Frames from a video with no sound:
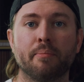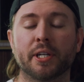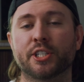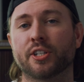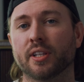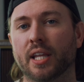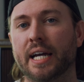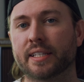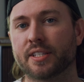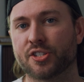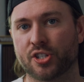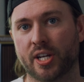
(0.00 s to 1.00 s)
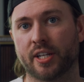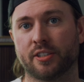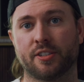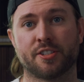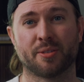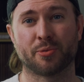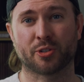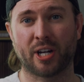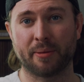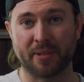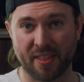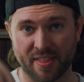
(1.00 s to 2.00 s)
Make sure to like this channel and
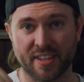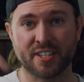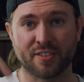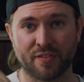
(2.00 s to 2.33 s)
subscribe to this